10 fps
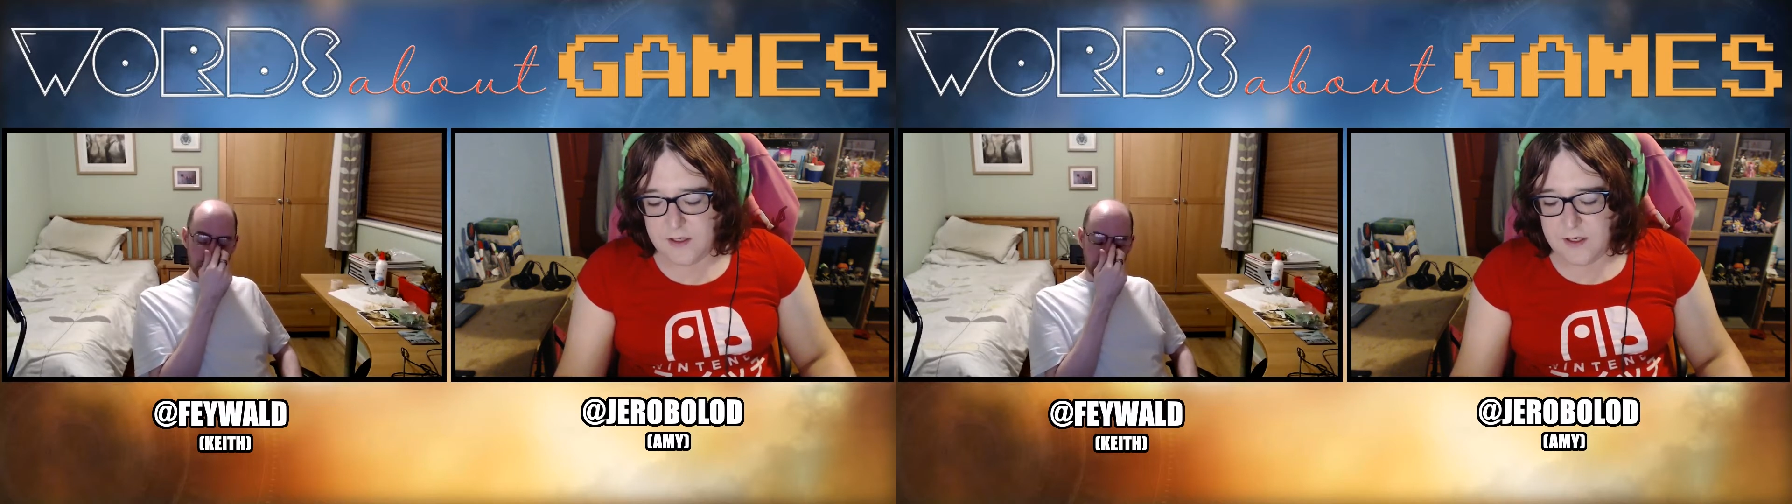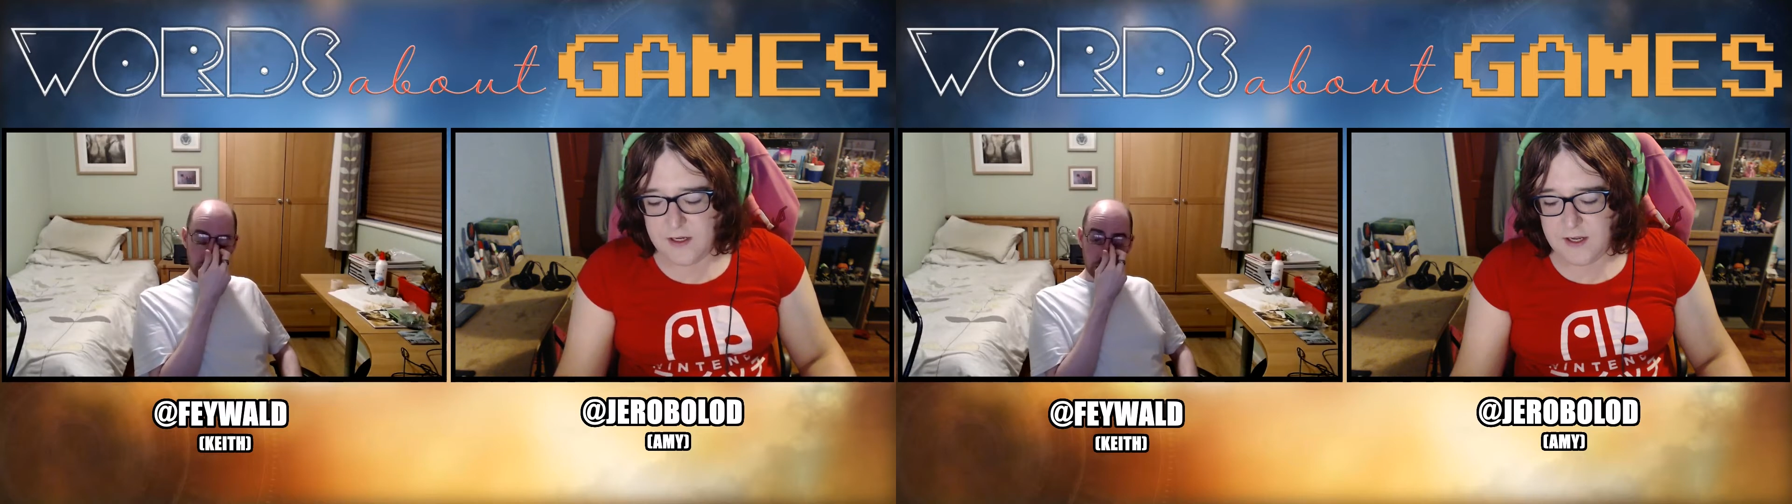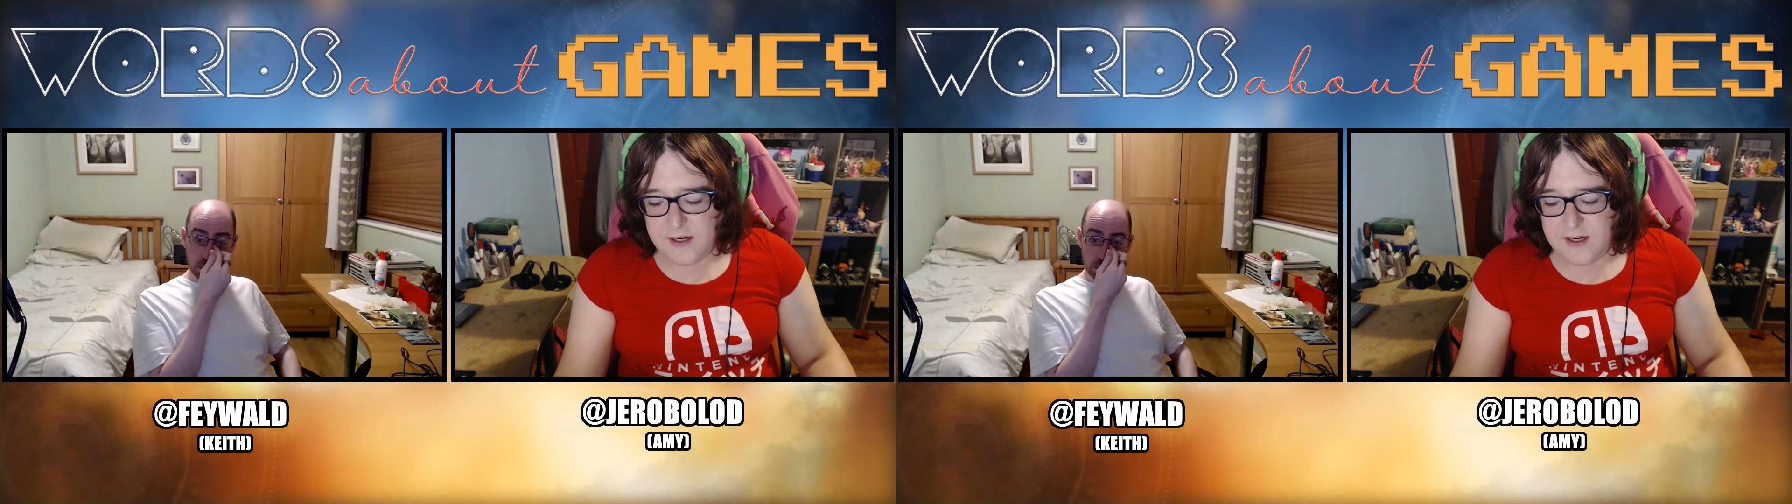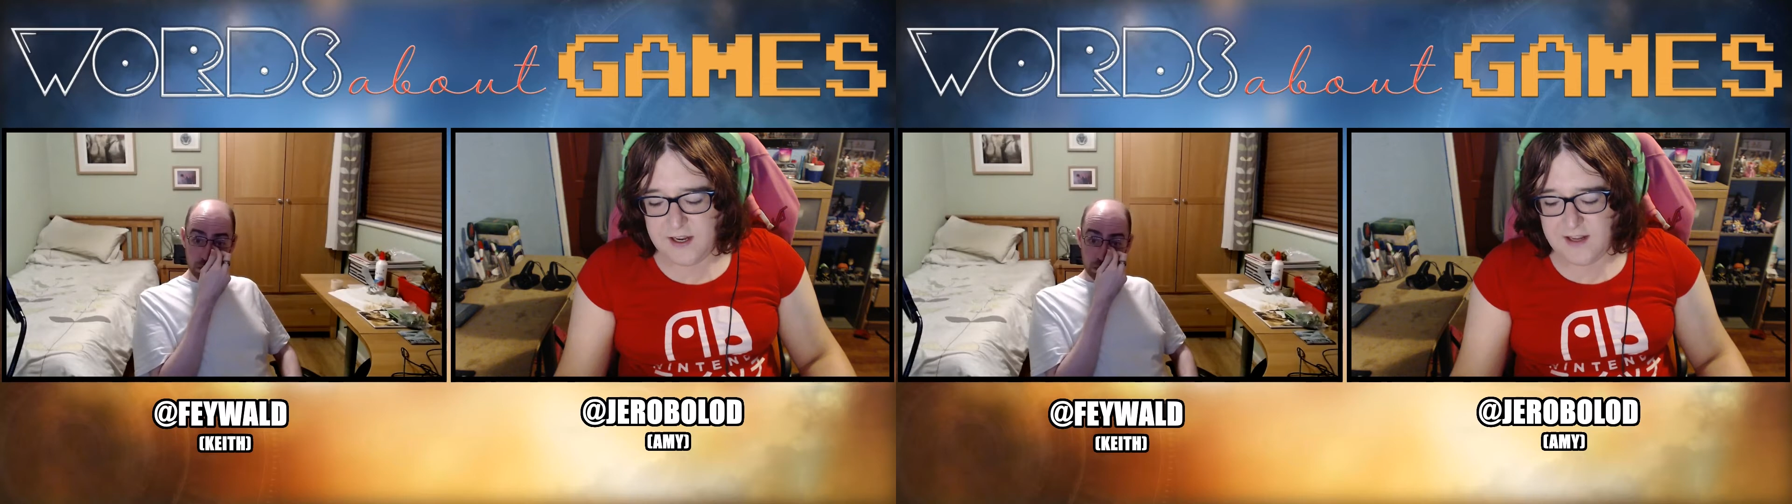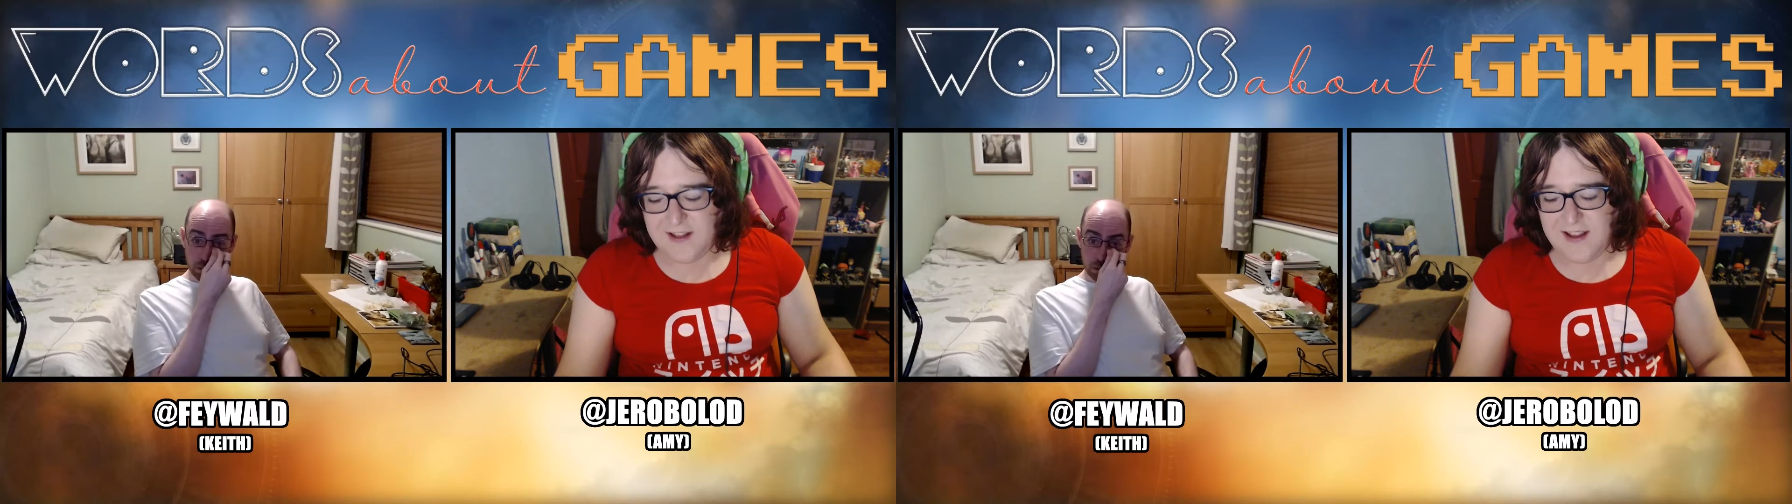And
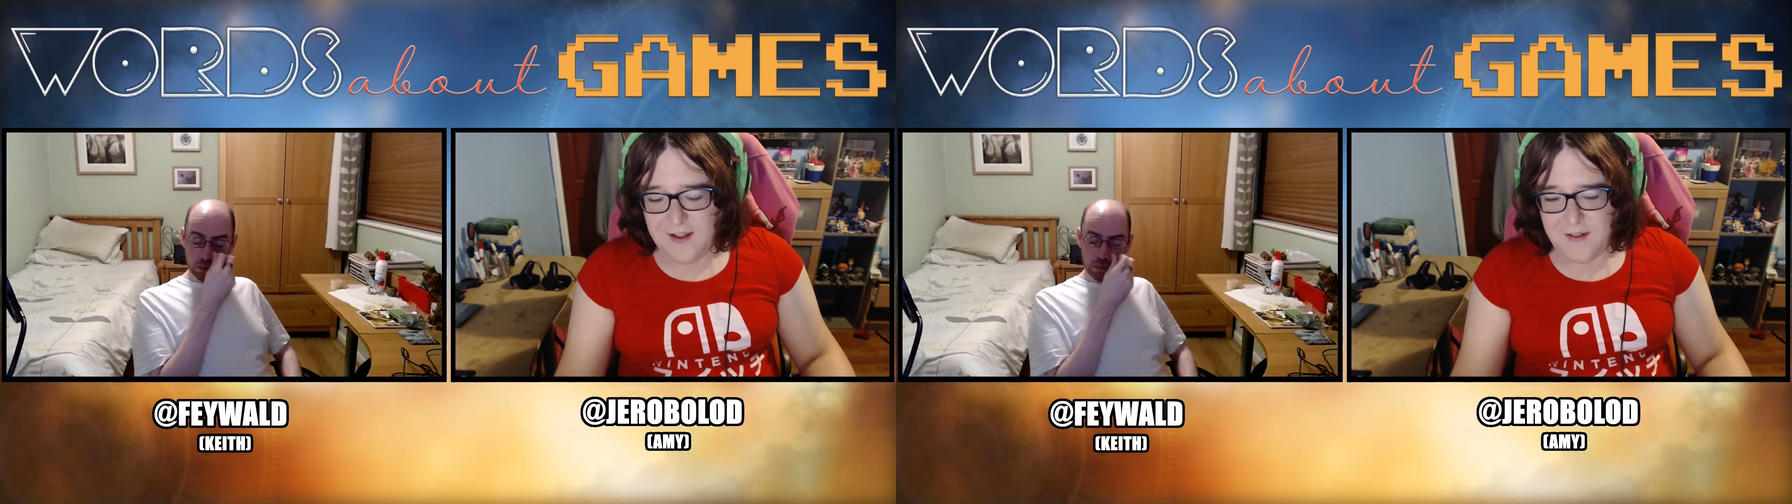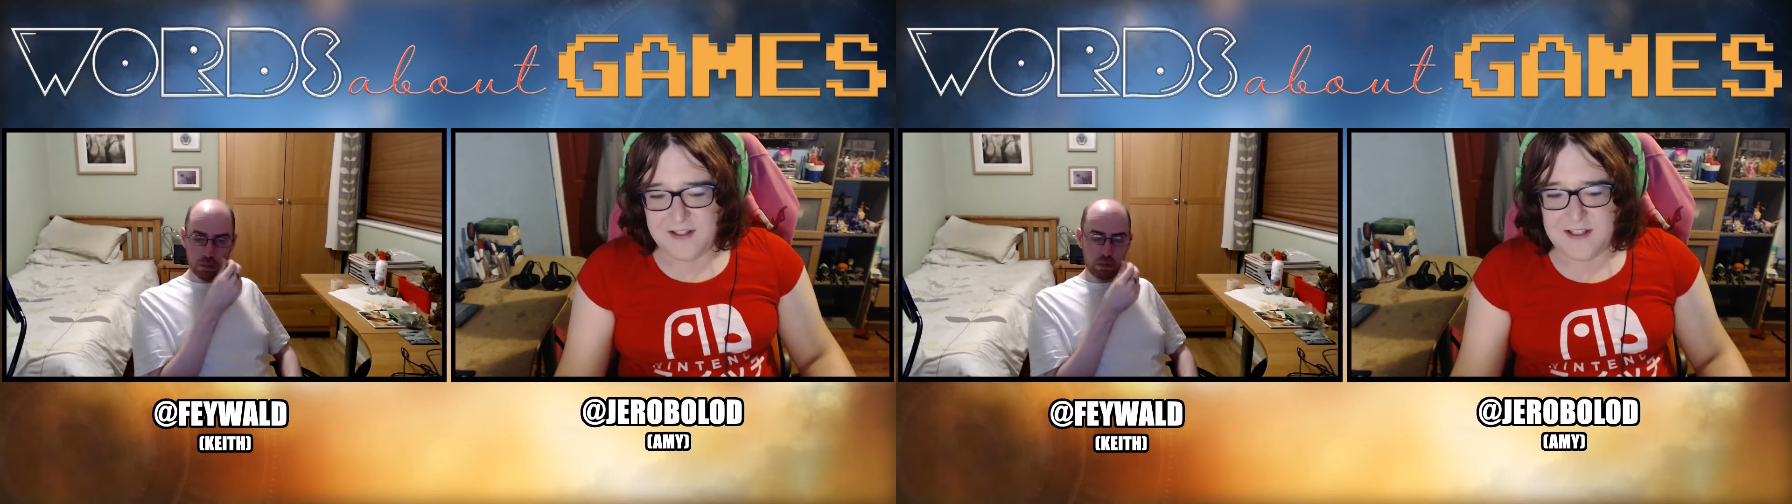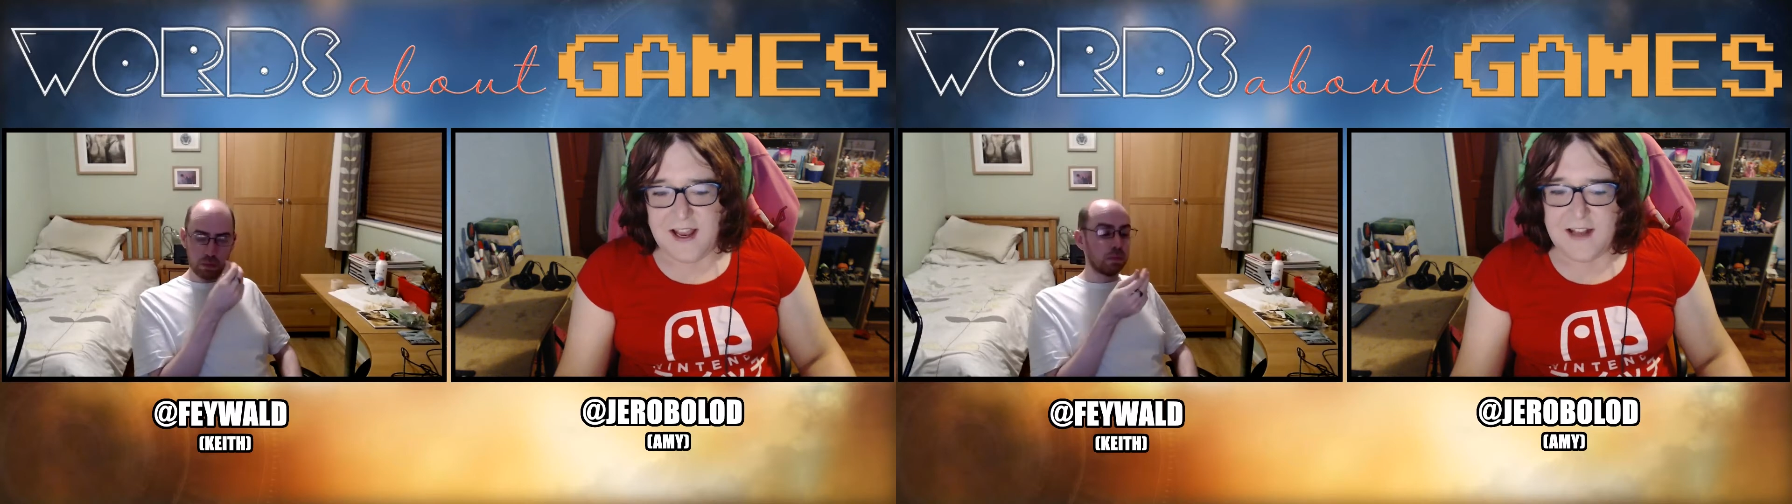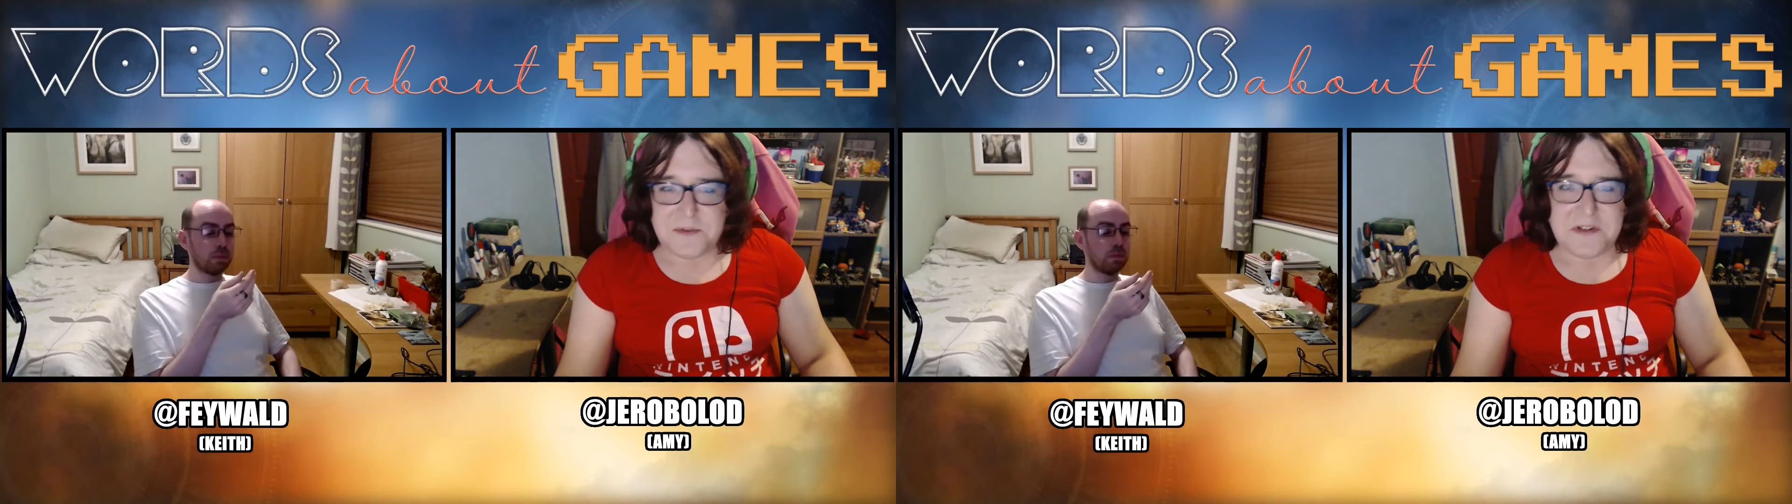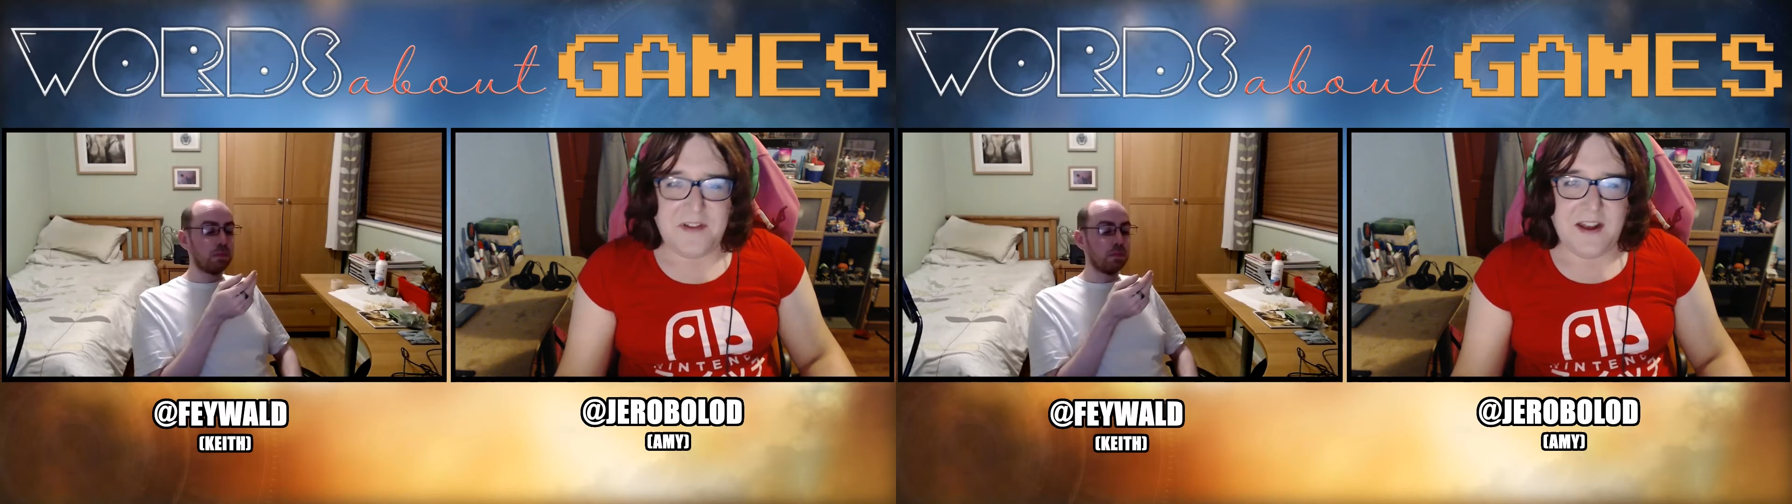these guys were
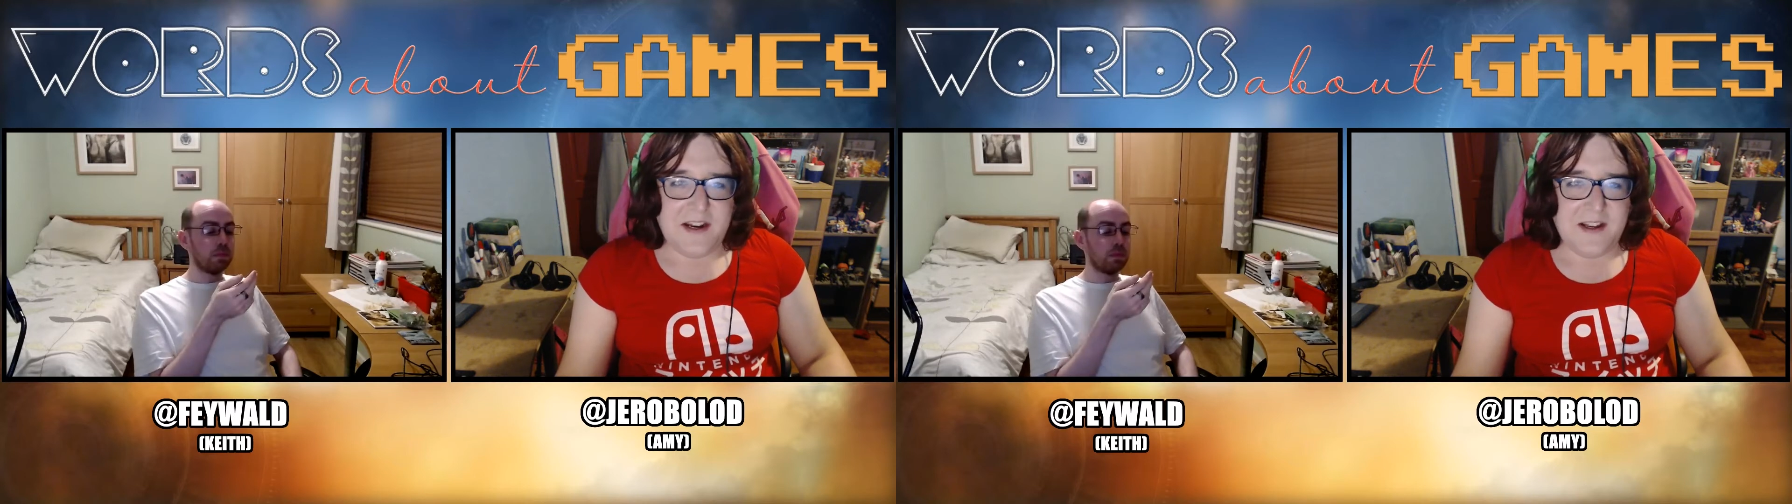defending it.